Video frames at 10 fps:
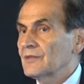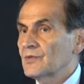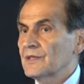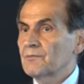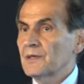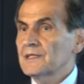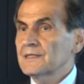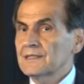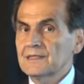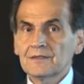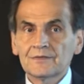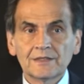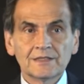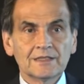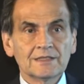Durability of
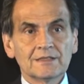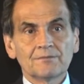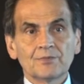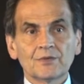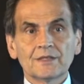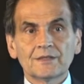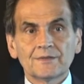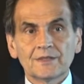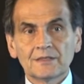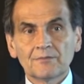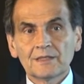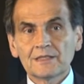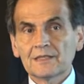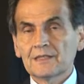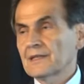this is important,
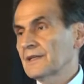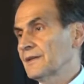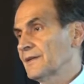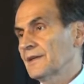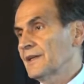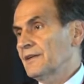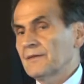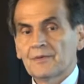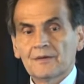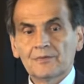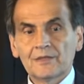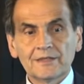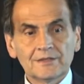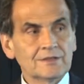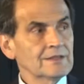especially in any
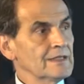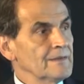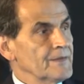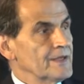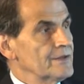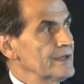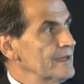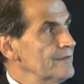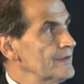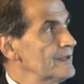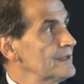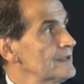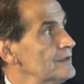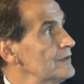population. And you have here the